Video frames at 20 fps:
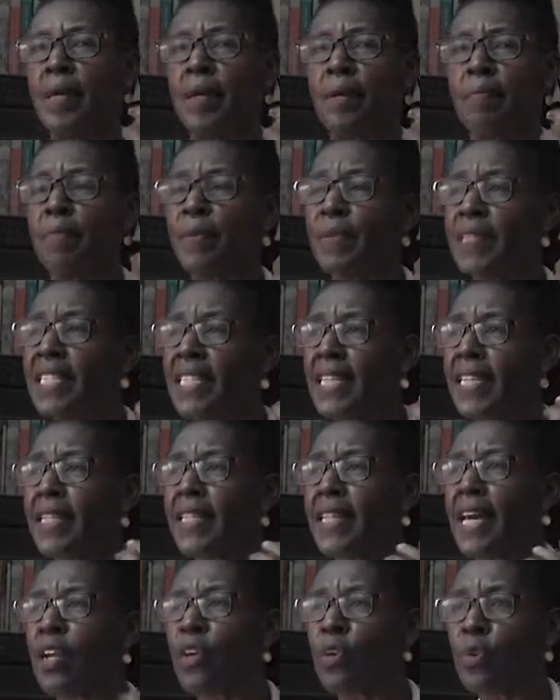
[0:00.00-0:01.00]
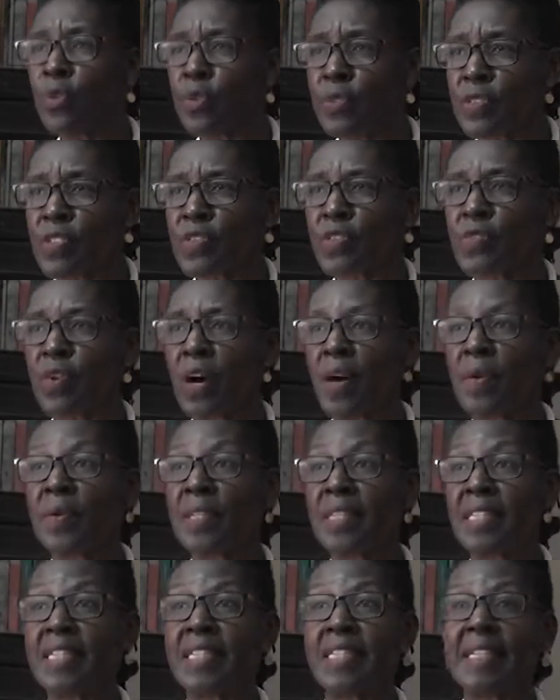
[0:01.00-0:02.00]
putting the noose
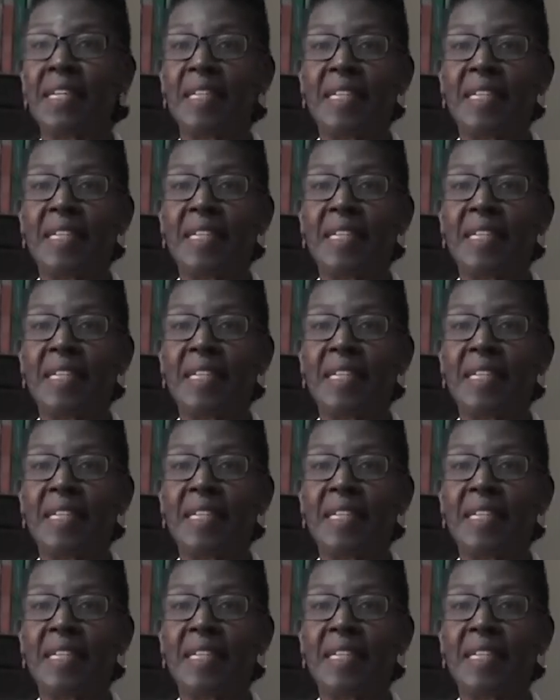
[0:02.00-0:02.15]
round